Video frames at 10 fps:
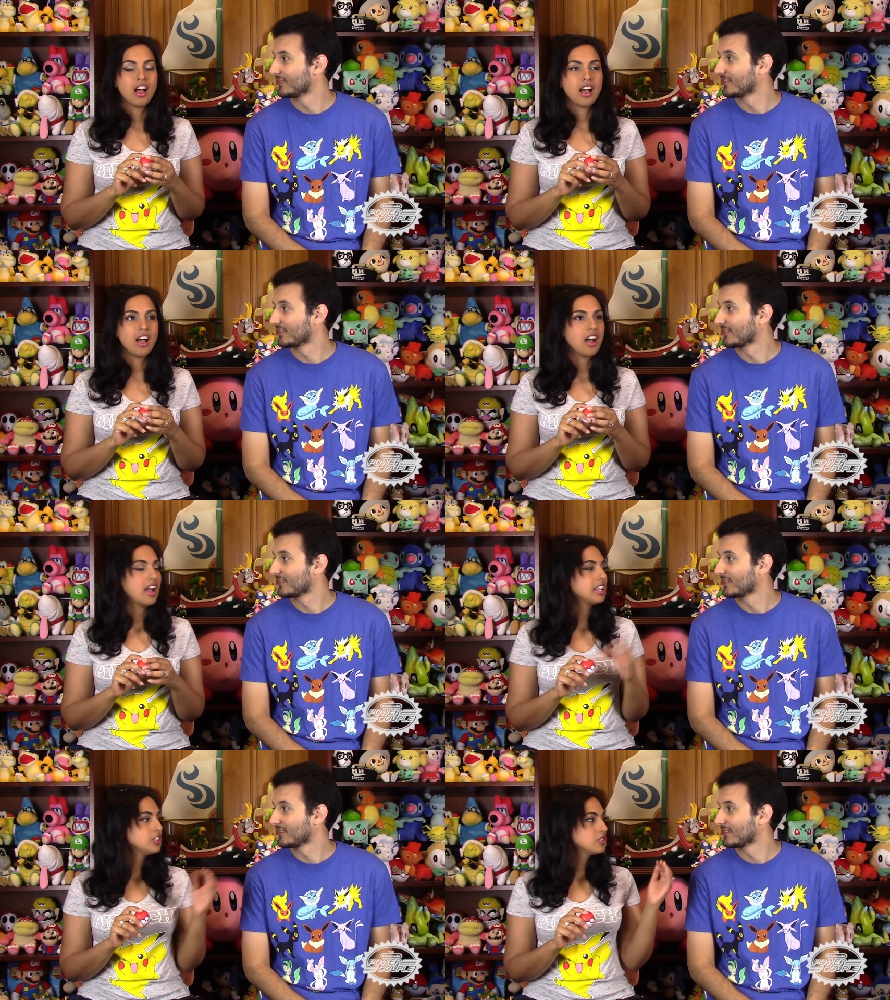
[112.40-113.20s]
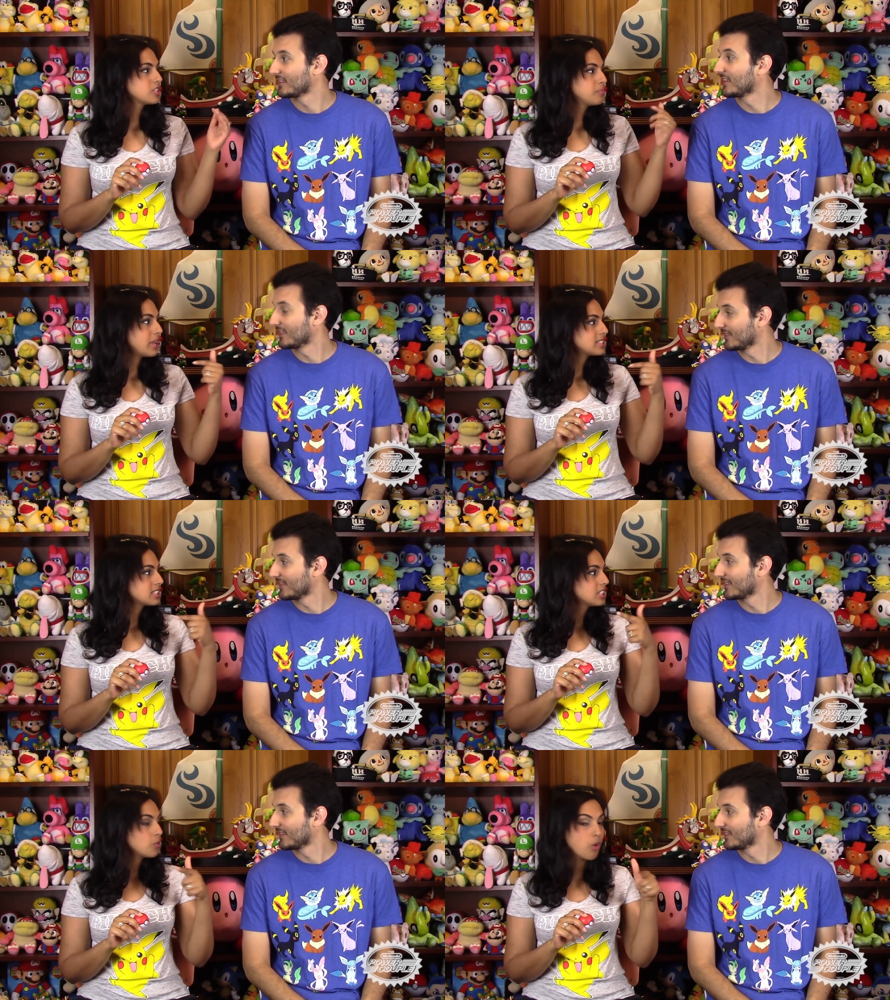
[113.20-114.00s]
Speaker 1: uh, and you just
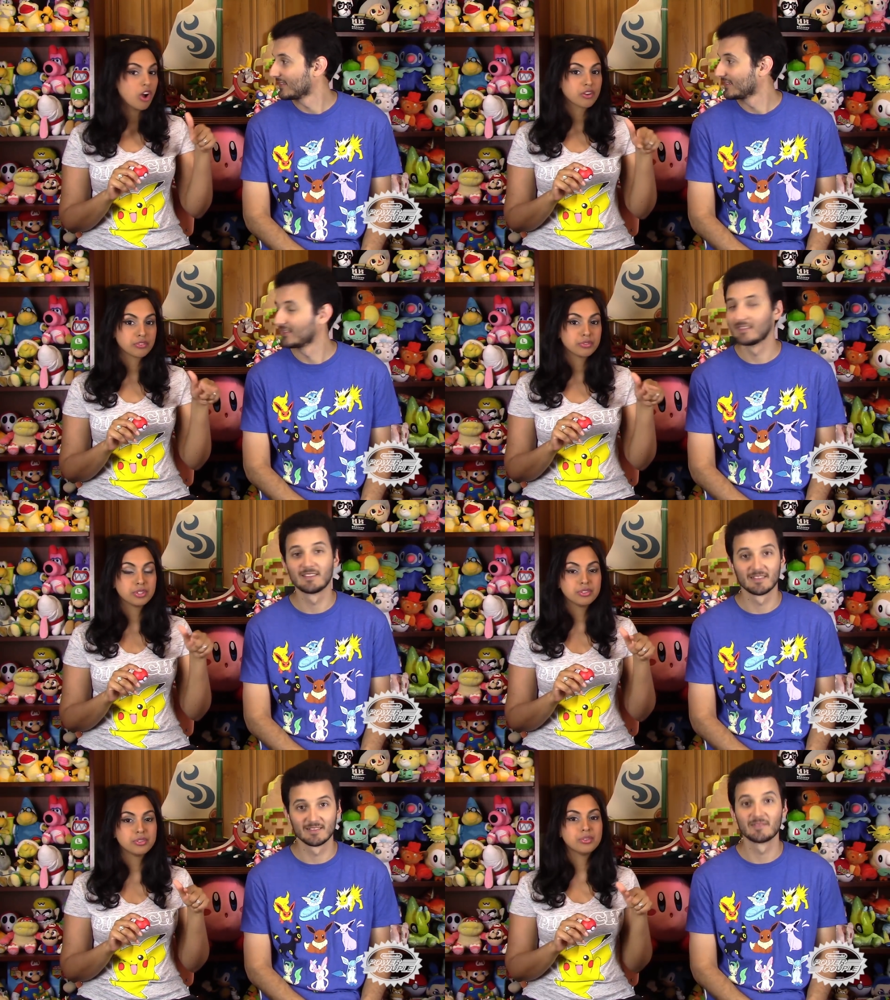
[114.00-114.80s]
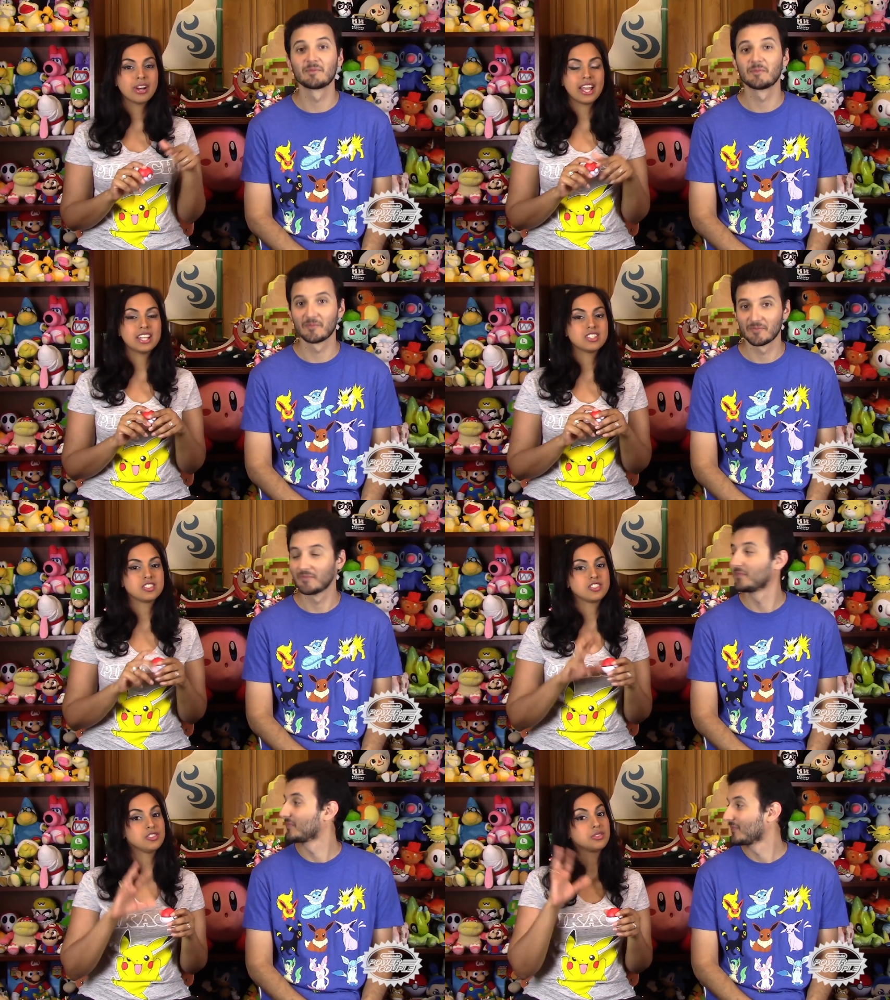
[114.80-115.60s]
basically walk through, and
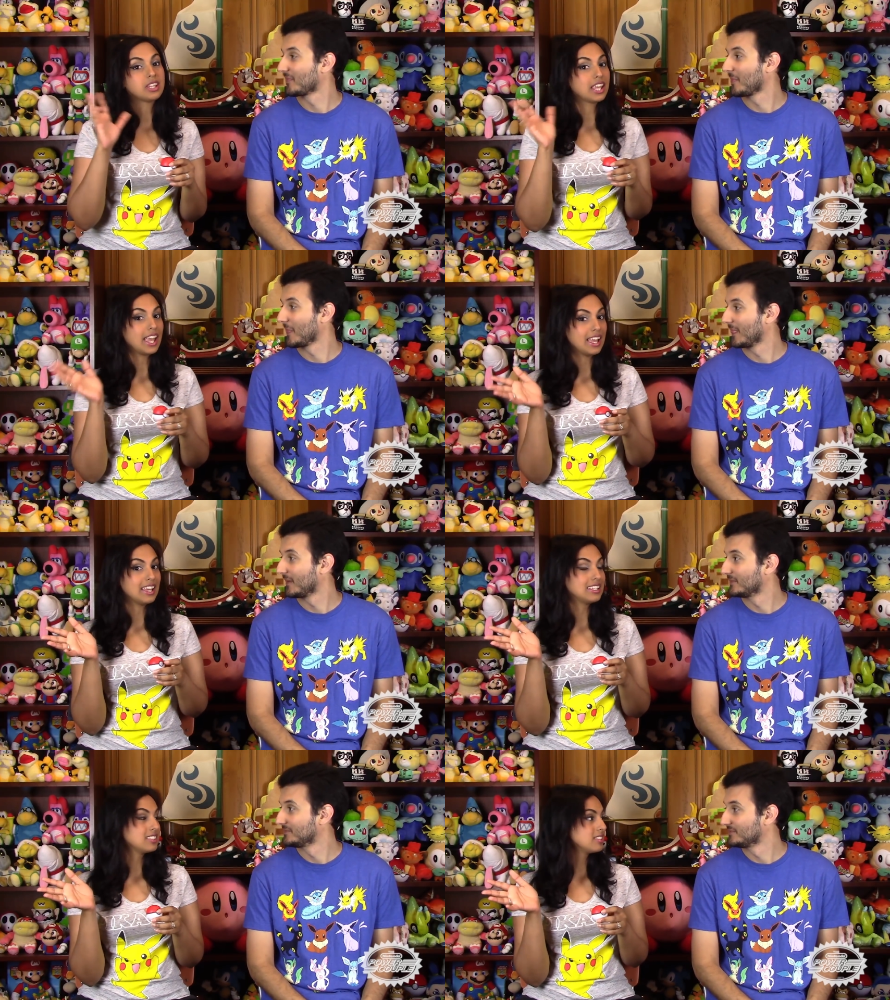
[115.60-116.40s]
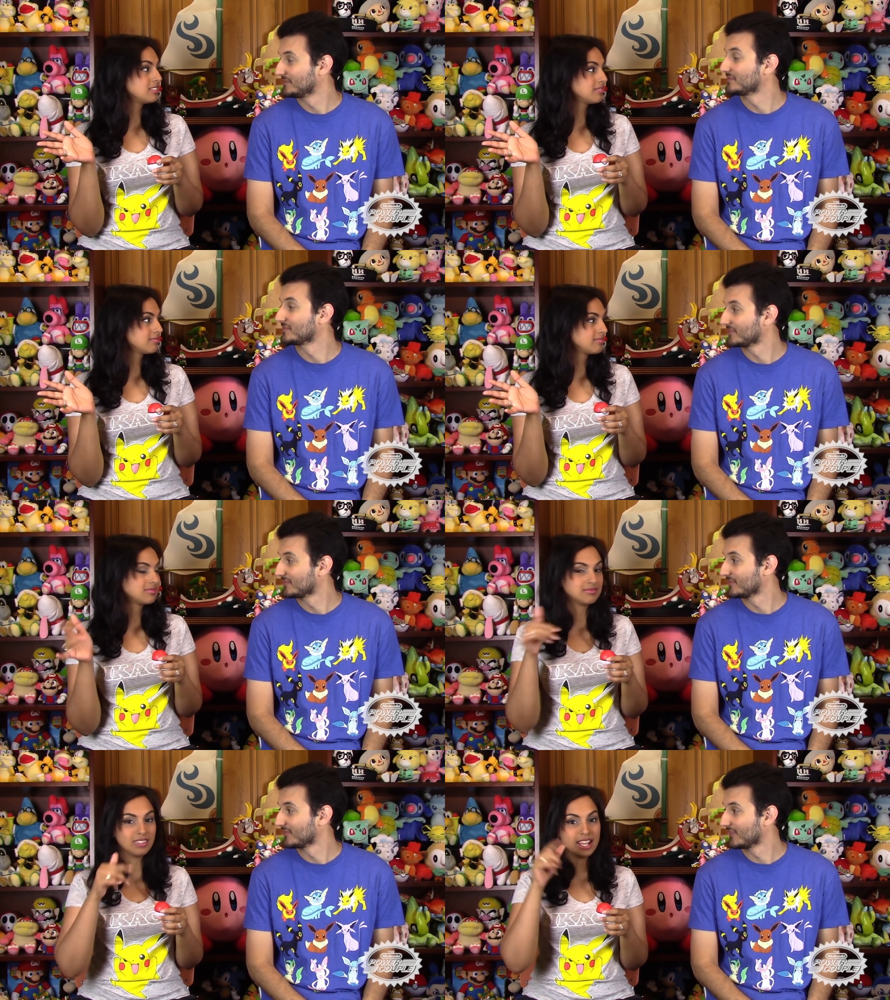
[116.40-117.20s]
you can
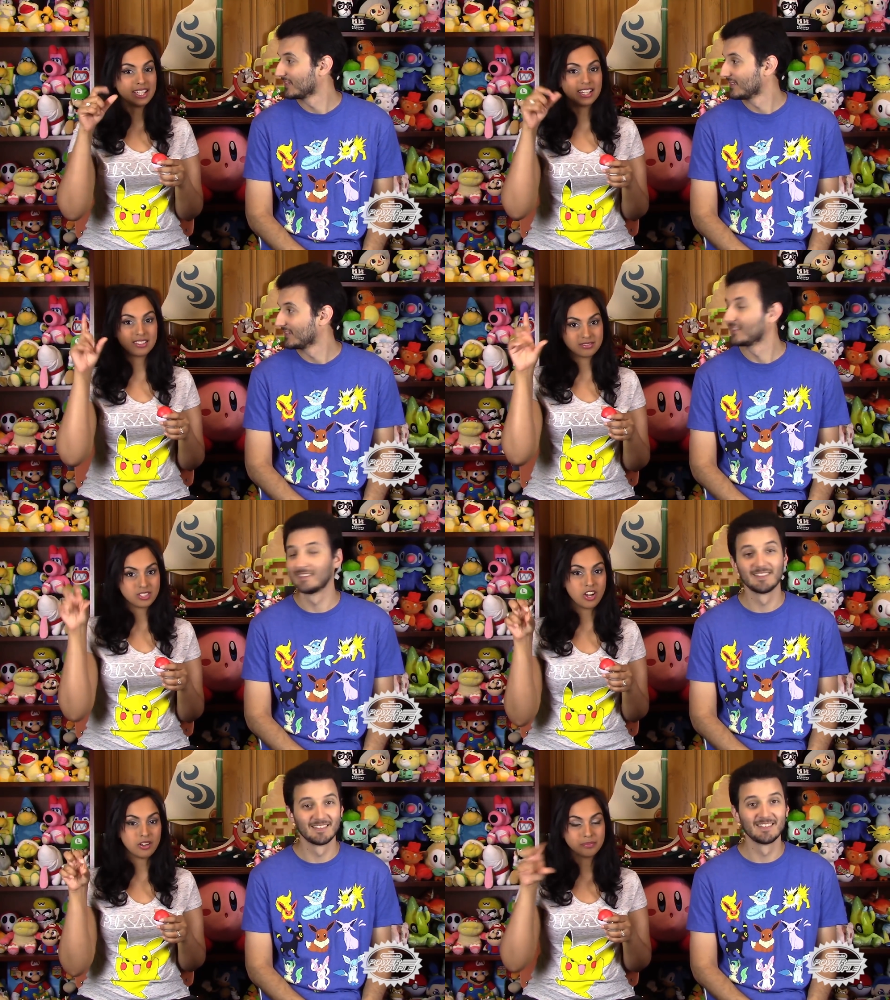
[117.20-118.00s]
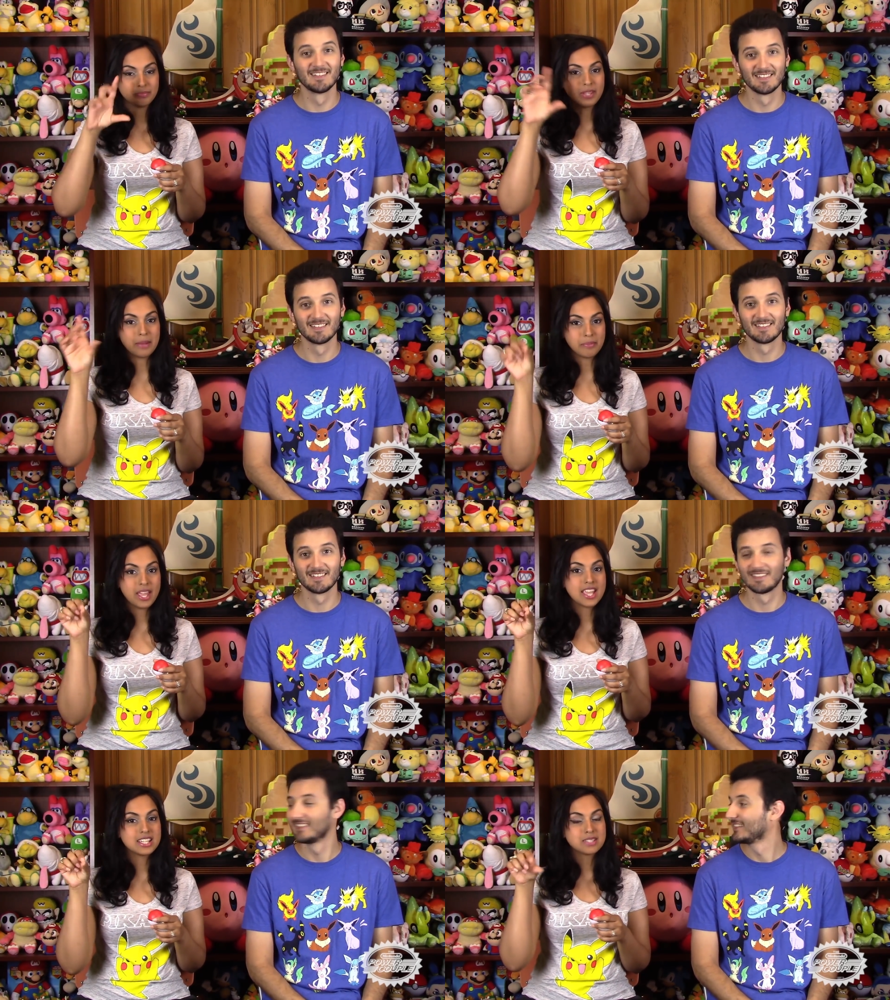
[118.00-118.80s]
like talk, get
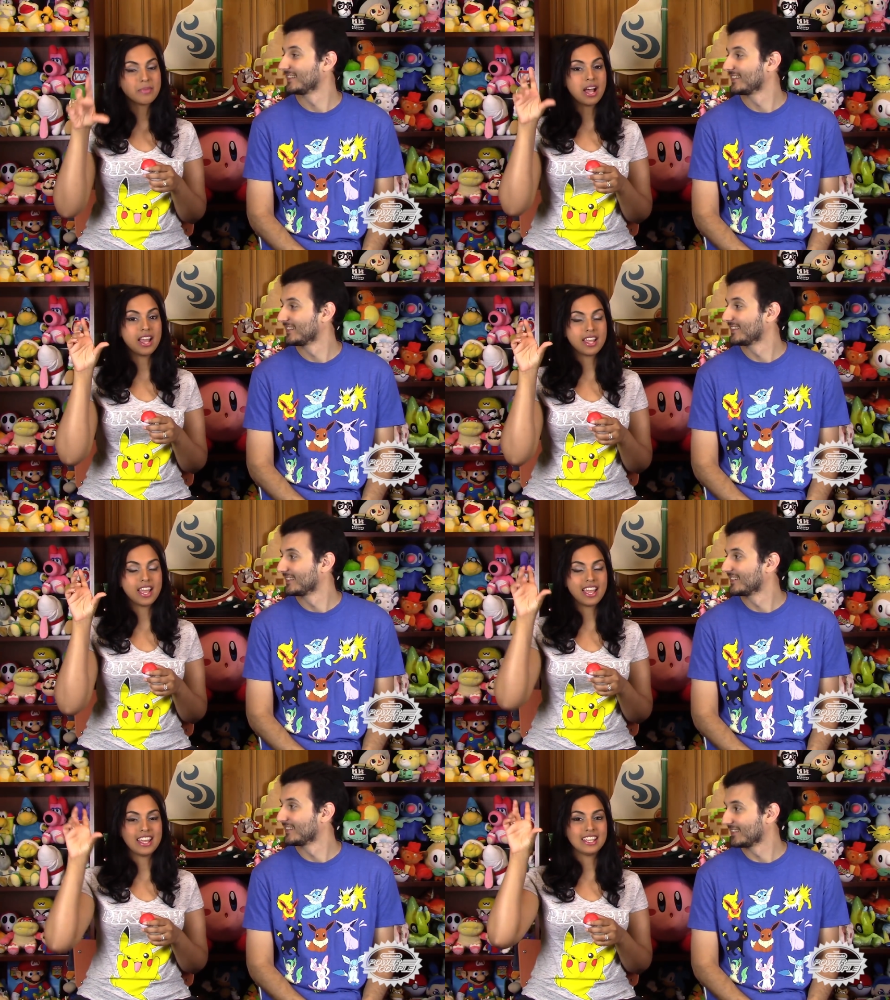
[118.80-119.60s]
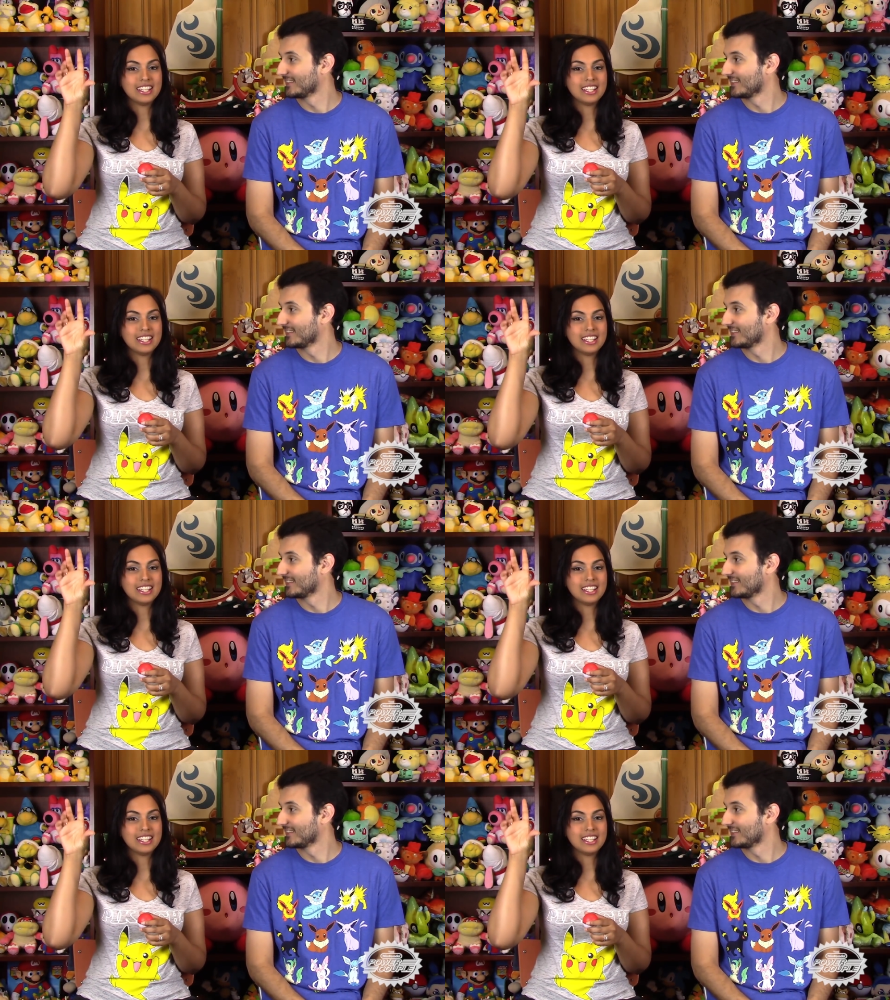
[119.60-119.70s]
pinged by a